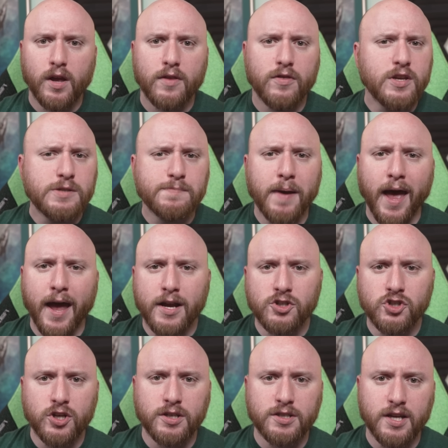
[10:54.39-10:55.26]
This
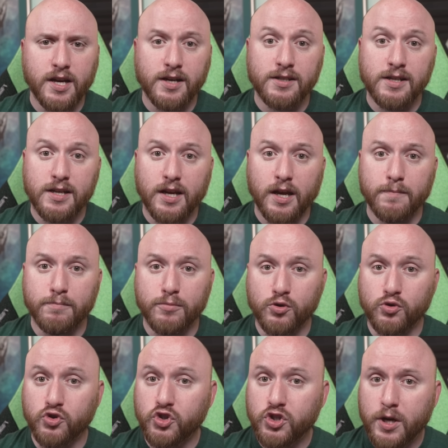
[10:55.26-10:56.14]
packaging technique can
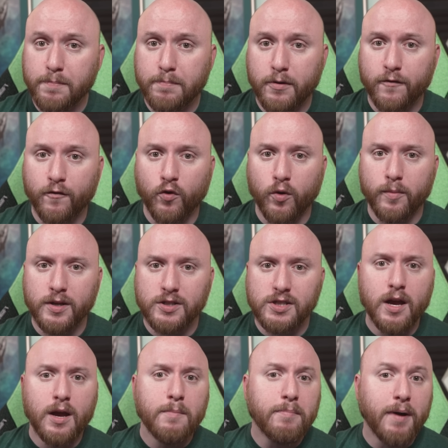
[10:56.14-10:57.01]
boost chip performance
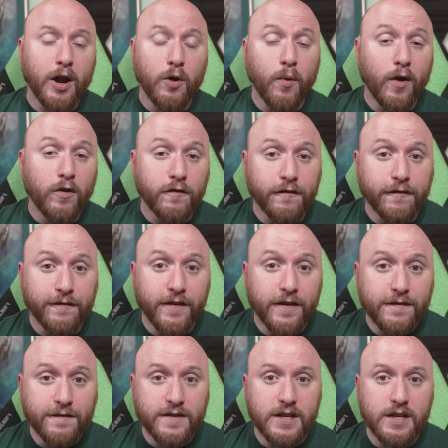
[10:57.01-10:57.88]
by around
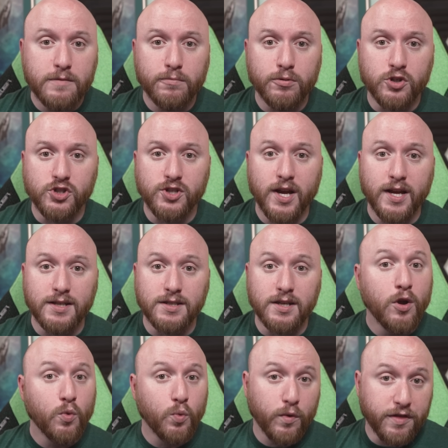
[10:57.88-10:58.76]
15%
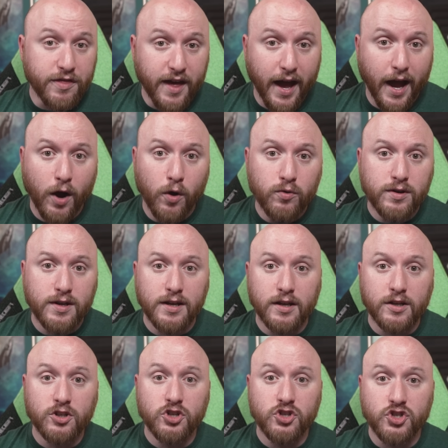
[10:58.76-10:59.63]
without
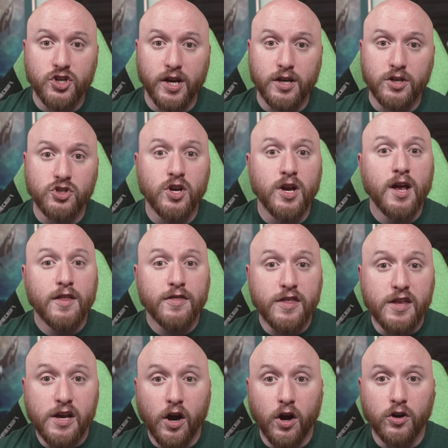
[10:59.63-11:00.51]
needing to change
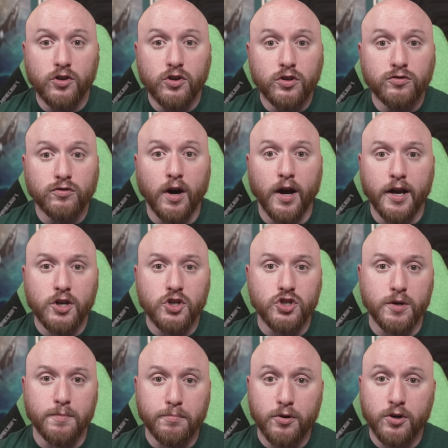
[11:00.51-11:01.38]
the underlying
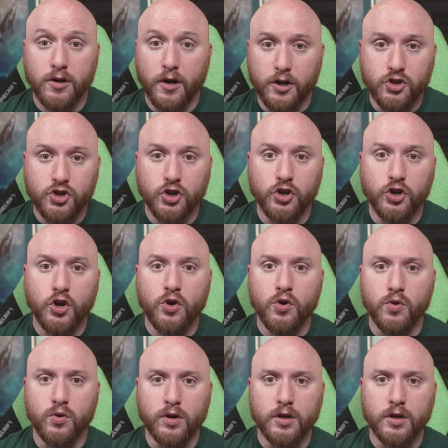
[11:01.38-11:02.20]
chip production node.